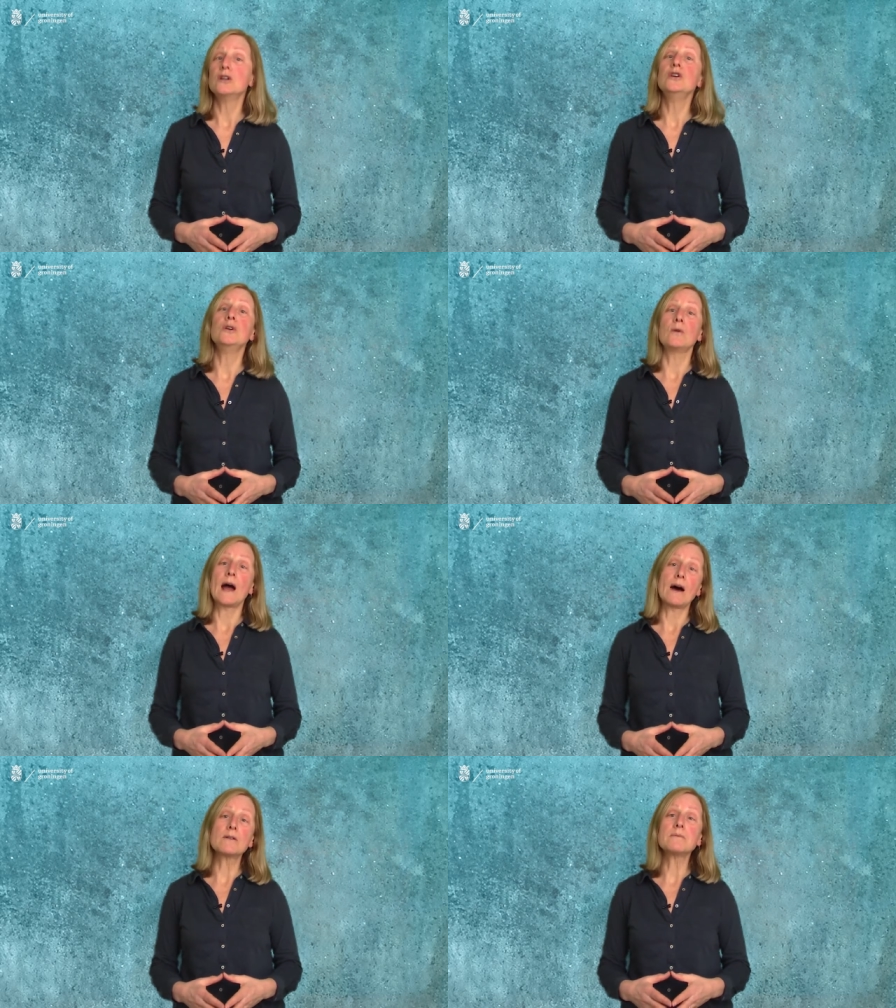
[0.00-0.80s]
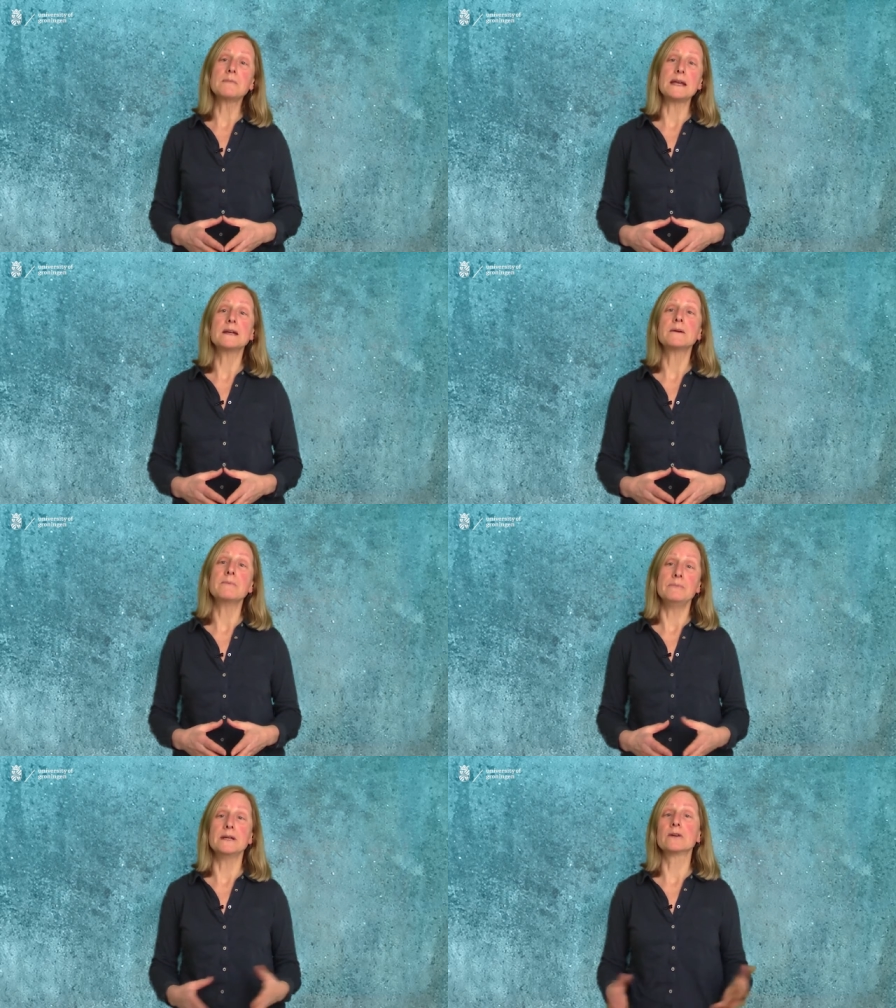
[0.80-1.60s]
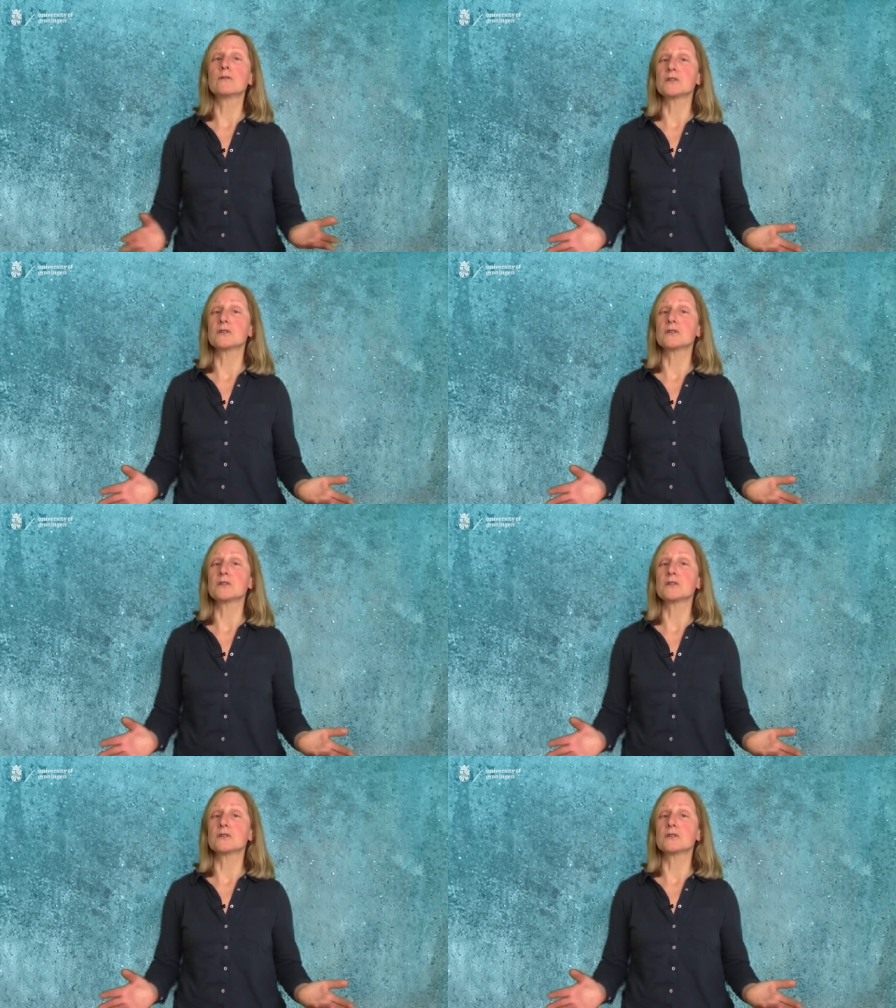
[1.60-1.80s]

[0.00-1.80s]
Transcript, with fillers: knew how to make beer or